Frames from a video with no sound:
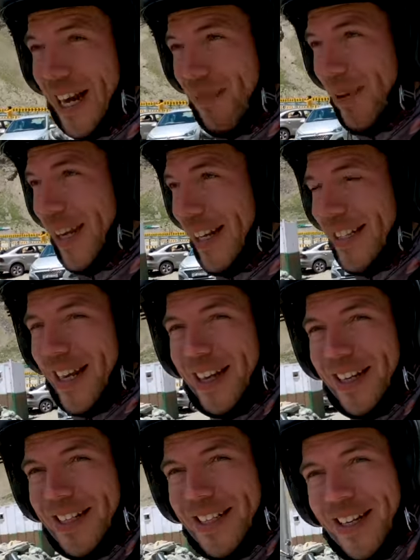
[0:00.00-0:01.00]
now, but that's how
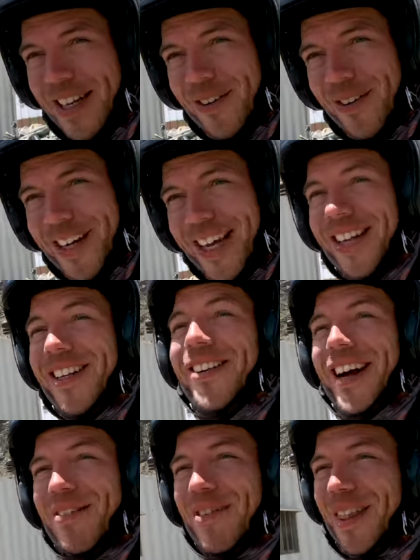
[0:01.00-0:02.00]
it is. What can you
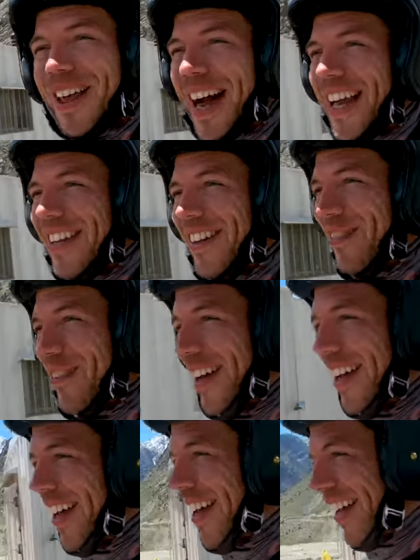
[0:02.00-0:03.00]
do? Hey brother, how you doing,
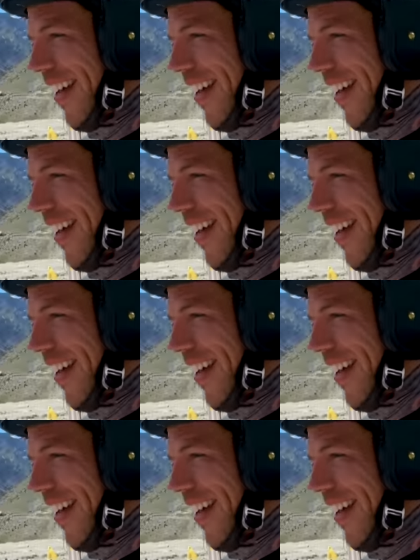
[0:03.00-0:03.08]
bro?